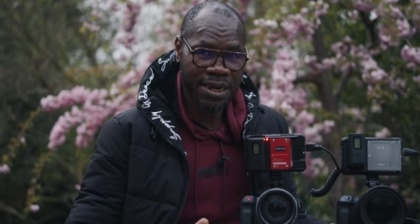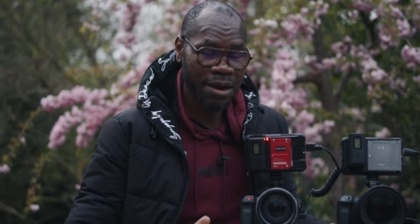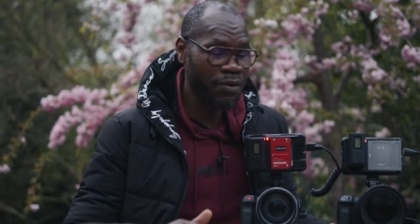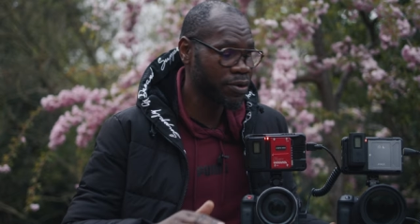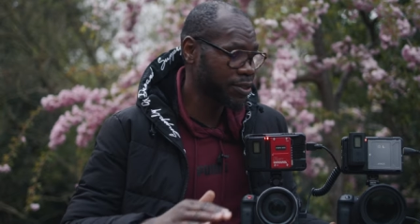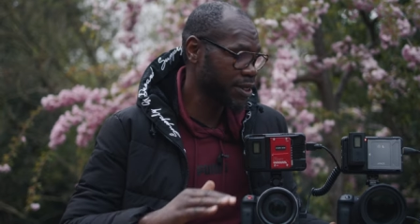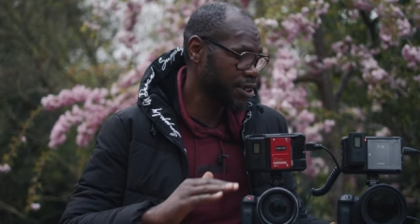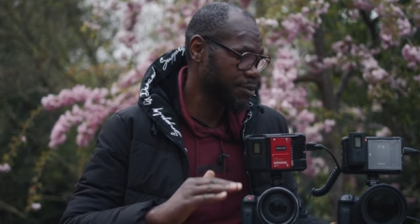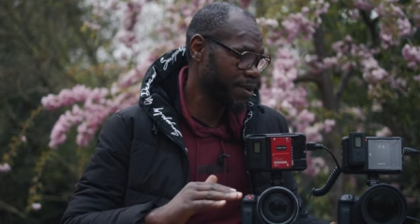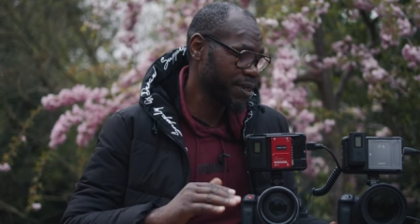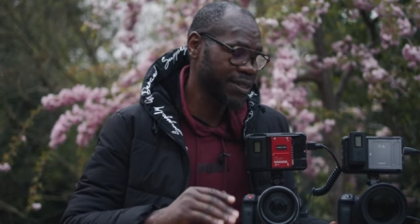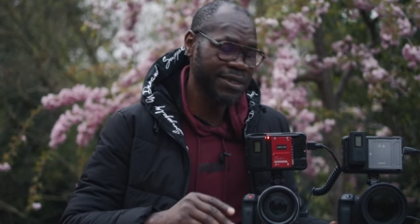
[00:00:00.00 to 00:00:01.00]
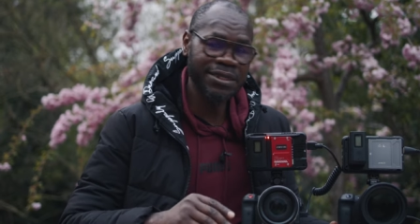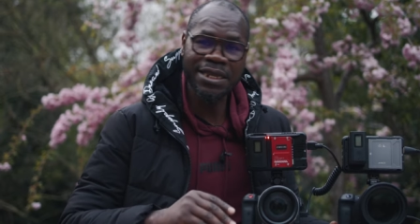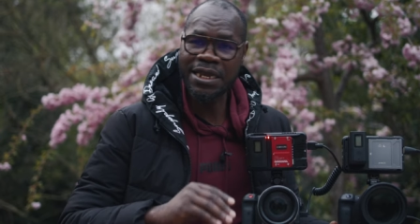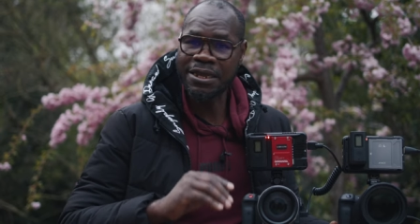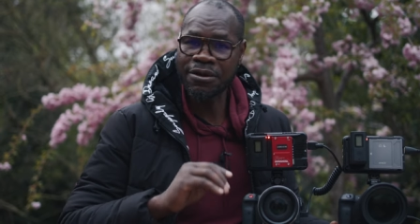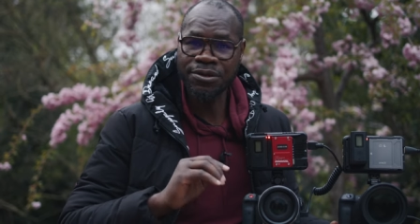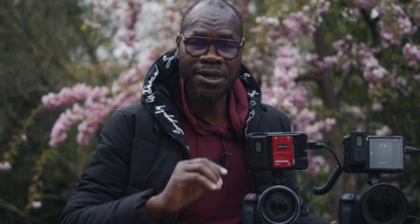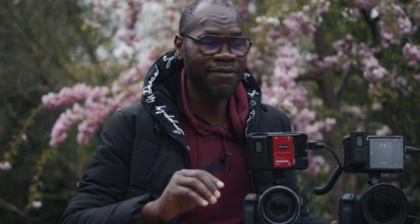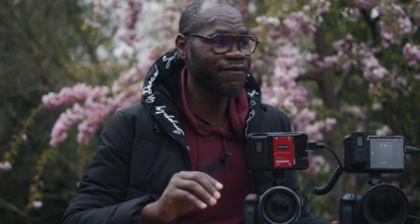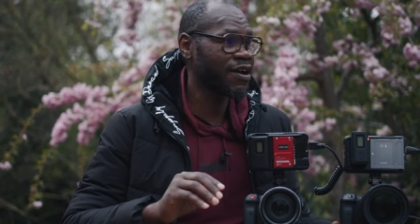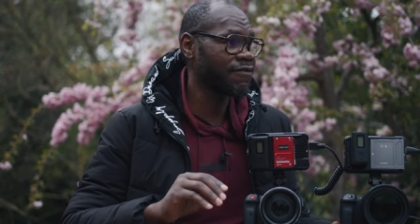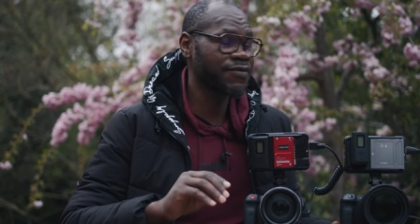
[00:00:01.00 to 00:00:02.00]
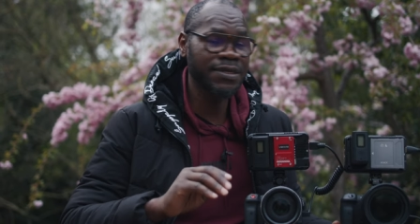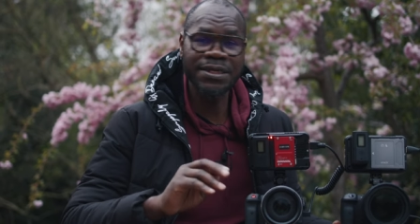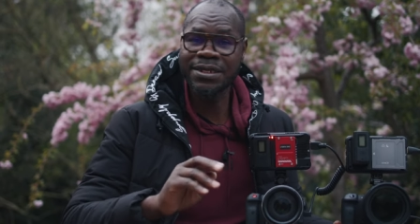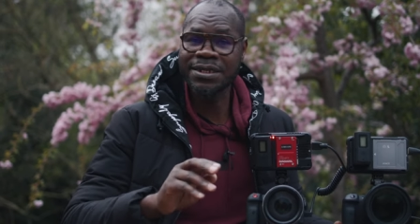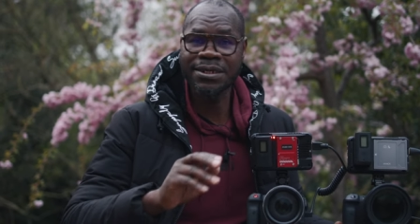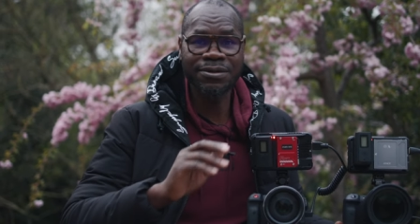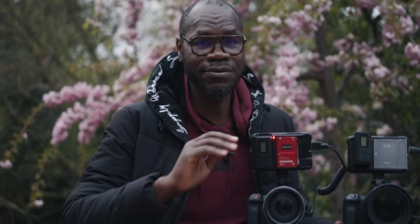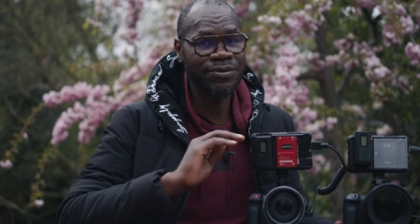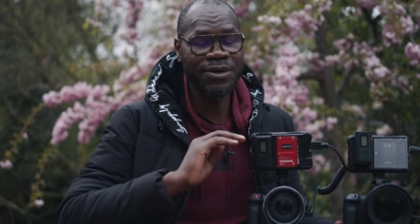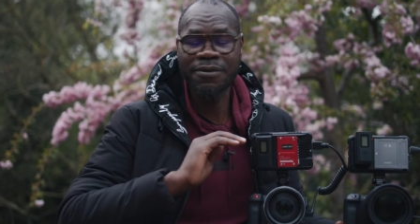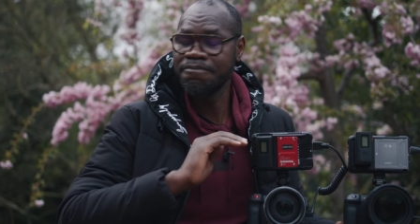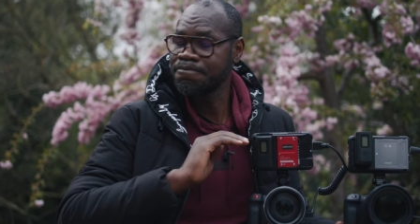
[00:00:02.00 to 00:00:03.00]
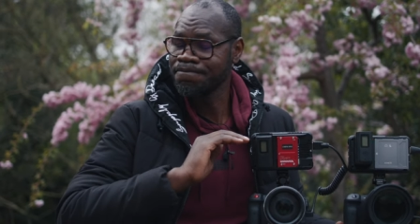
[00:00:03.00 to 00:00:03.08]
I was expecting the EOSR 5C just gonna